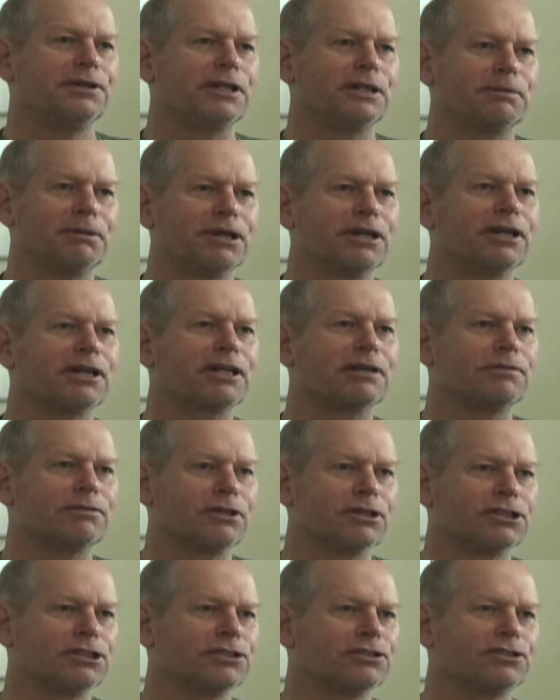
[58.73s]
the American
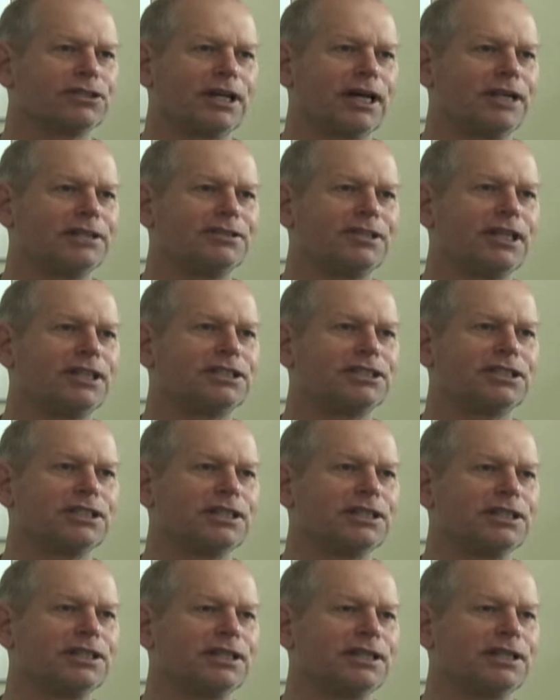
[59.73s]
versions that I
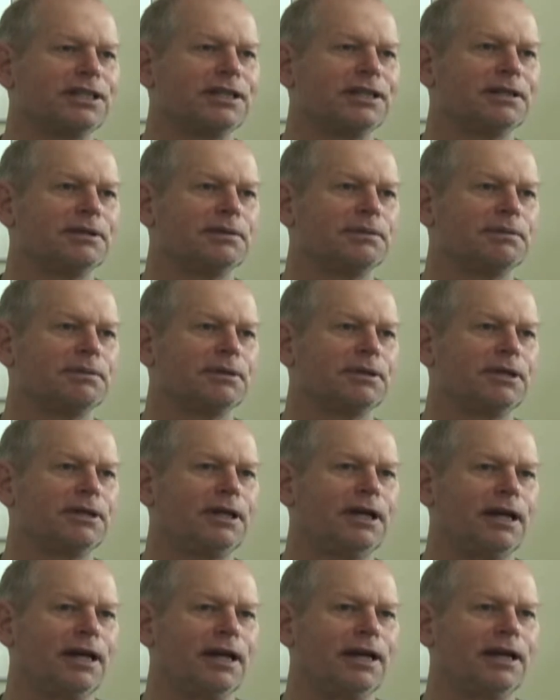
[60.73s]
tasted
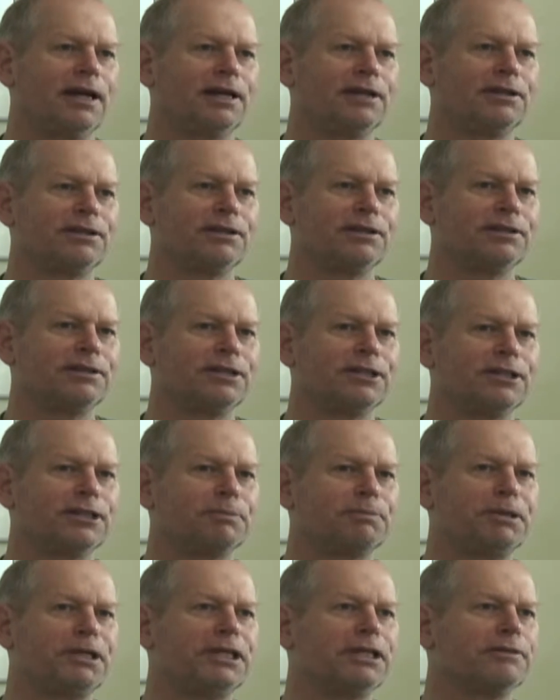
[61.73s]
and the
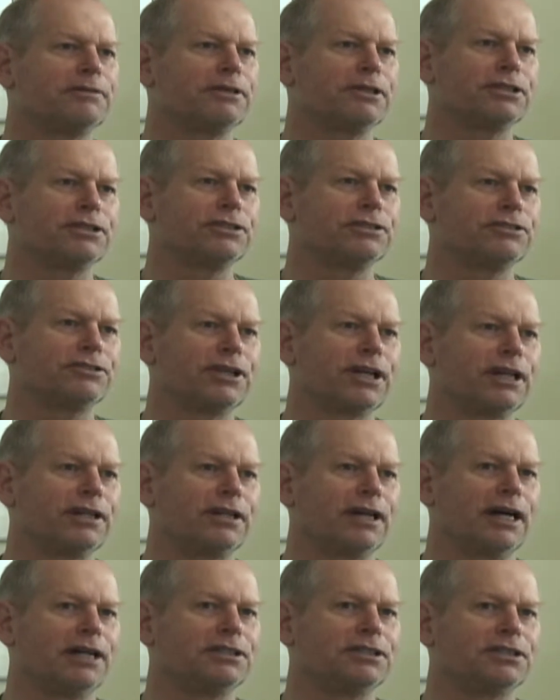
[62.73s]
European versions that I
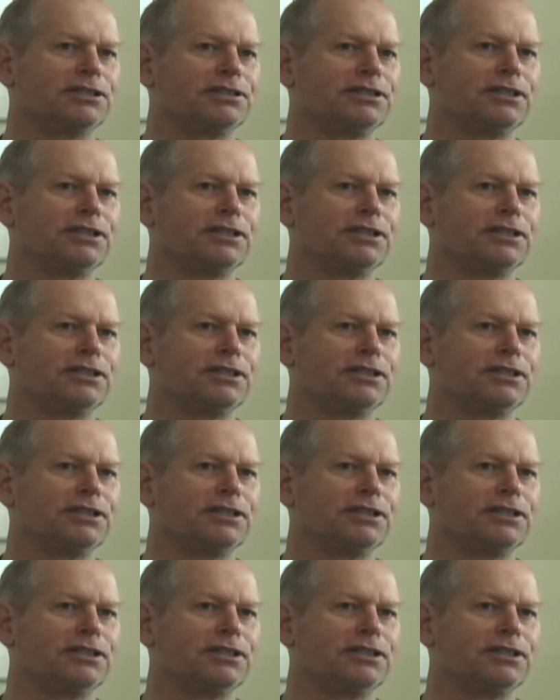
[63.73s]
got just